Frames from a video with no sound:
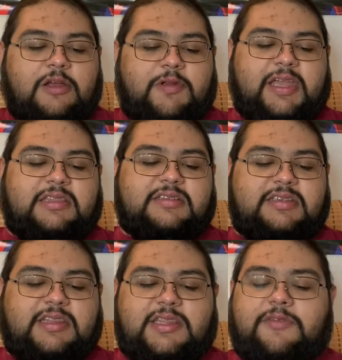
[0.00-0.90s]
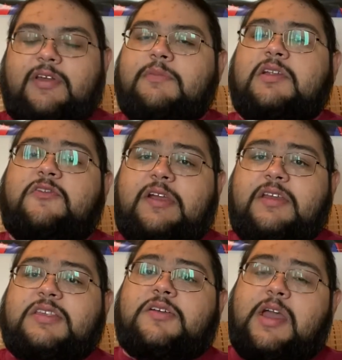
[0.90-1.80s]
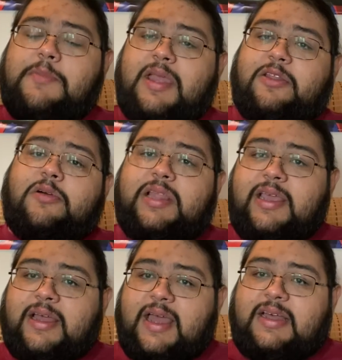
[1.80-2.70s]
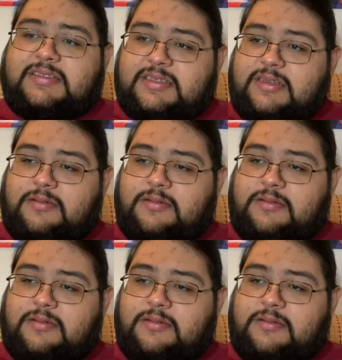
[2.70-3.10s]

We get to see the development of Fairy Tail and Magnolia as